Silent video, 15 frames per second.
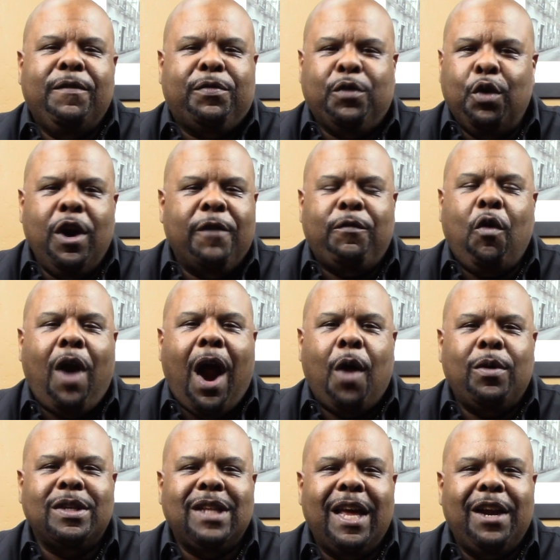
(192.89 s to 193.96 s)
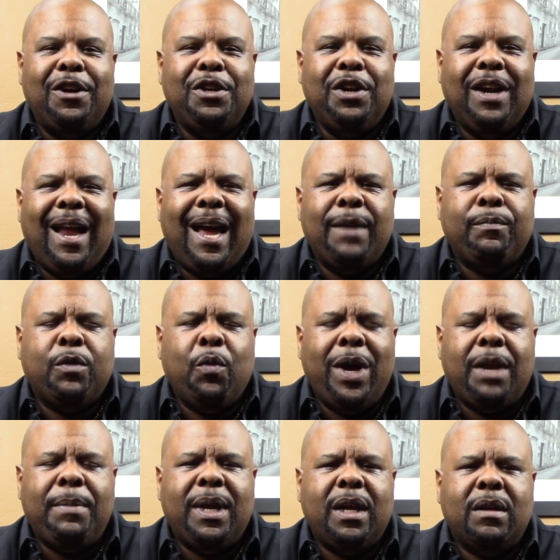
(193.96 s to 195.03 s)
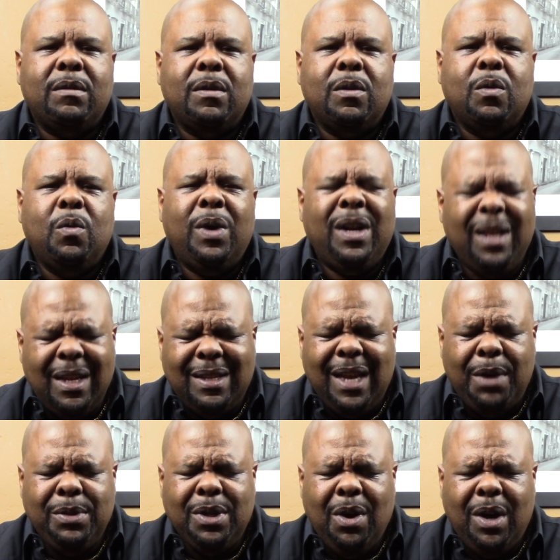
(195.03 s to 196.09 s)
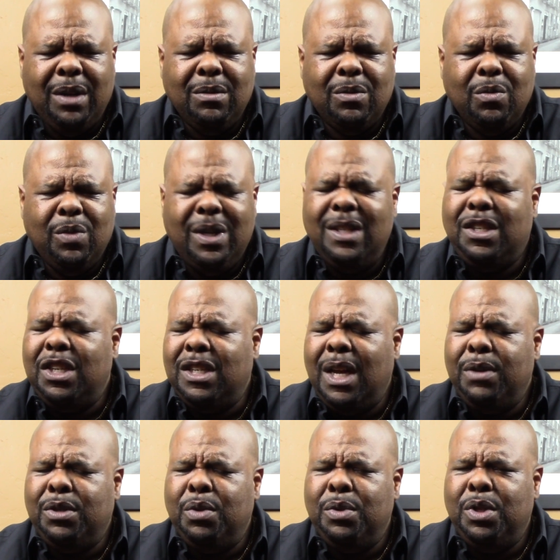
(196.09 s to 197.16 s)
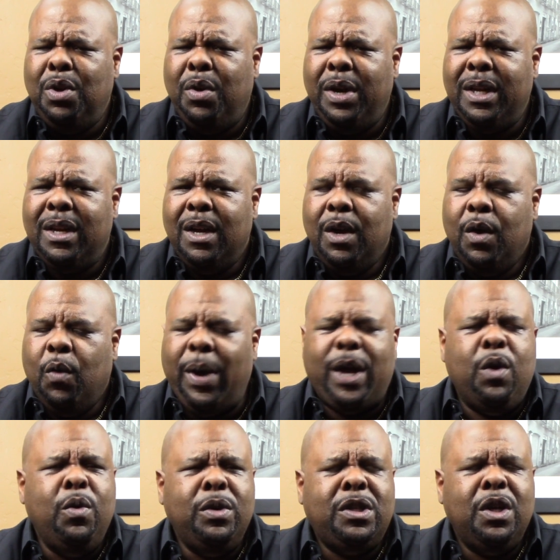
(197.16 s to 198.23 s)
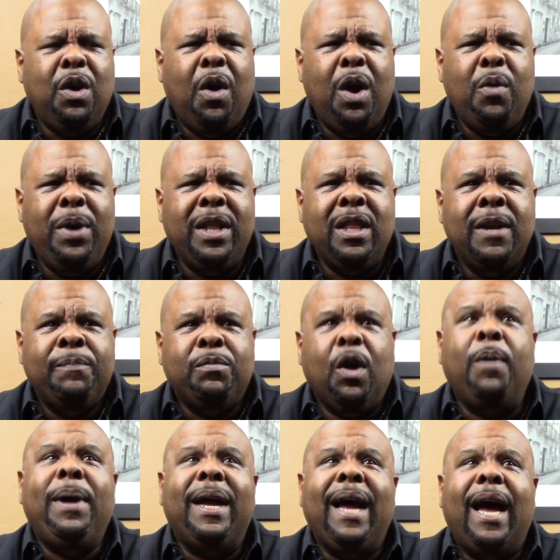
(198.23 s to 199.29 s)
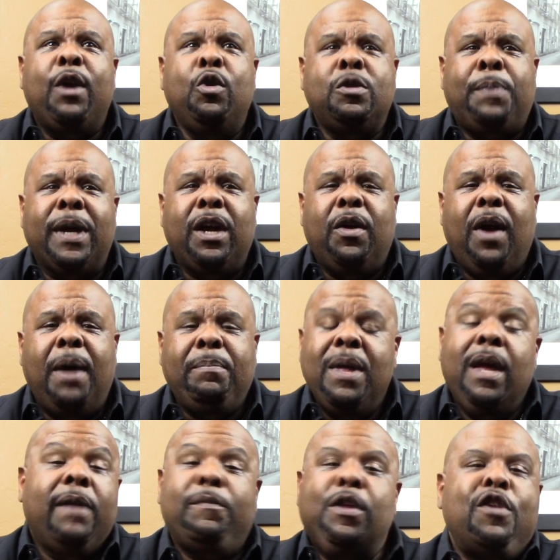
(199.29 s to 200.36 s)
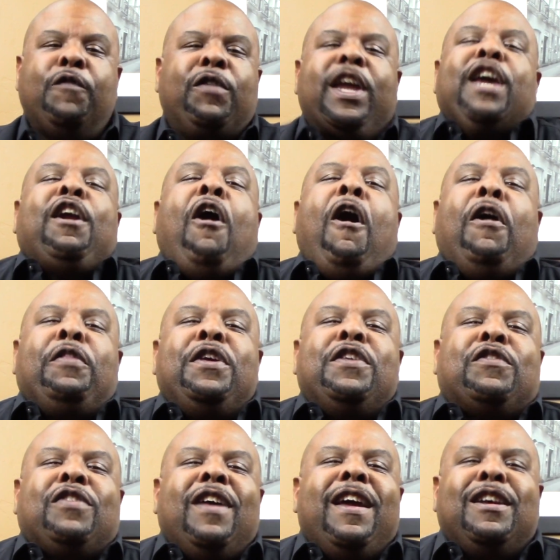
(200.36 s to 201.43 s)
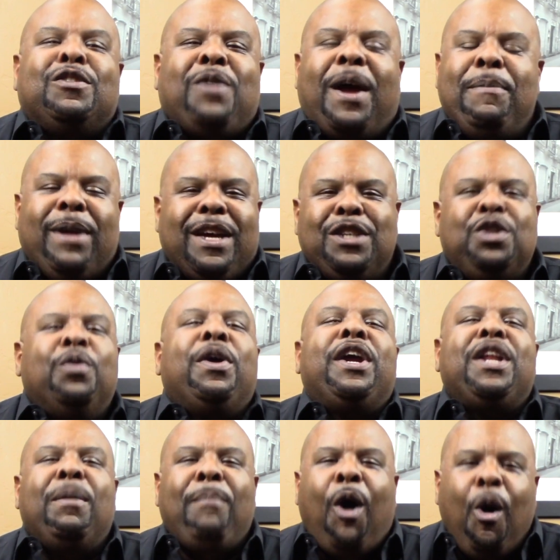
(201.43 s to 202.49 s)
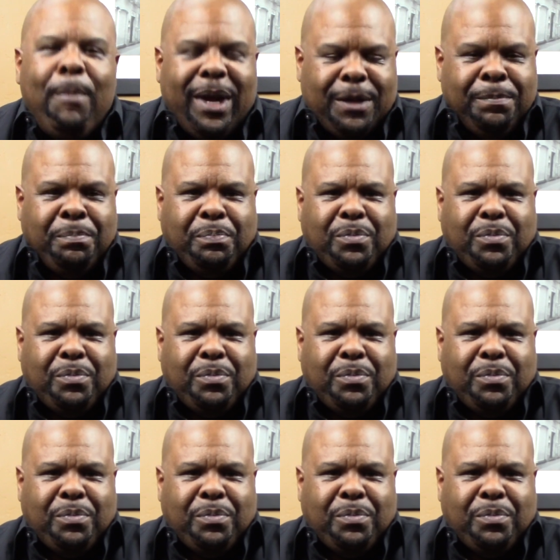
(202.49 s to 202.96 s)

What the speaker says: 3 or 4 hours later, you're like, wait a minute, where did he say he was going? What did she say she was doing? Wait, who is she going with? Oh my God, who's picking her up? And you forget all these things, right? Because you were in the moment.